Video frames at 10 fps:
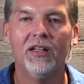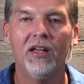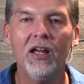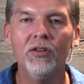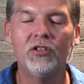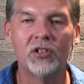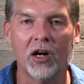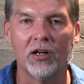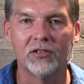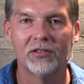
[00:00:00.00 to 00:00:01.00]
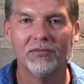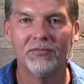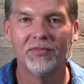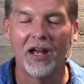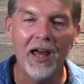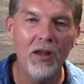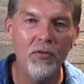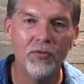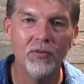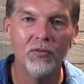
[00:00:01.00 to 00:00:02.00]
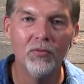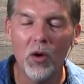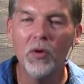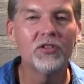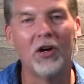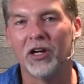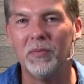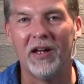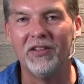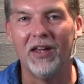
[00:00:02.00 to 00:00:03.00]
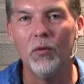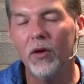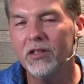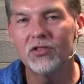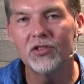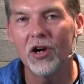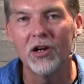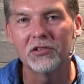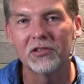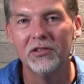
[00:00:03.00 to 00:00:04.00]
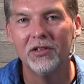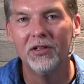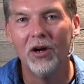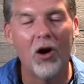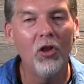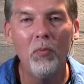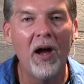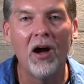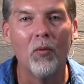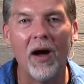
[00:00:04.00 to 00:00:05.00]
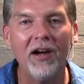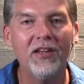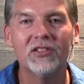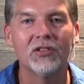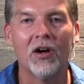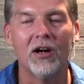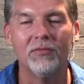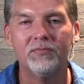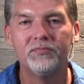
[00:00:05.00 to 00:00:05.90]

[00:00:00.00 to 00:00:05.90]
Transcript: in the church kind of what we're talking about today. What is church all about? Why did it start?